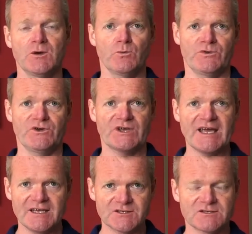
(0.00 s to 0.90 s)
with your
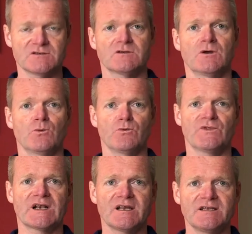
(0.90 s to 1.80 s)
guests, with
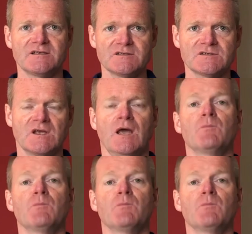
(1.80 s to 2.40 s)
the cleaners,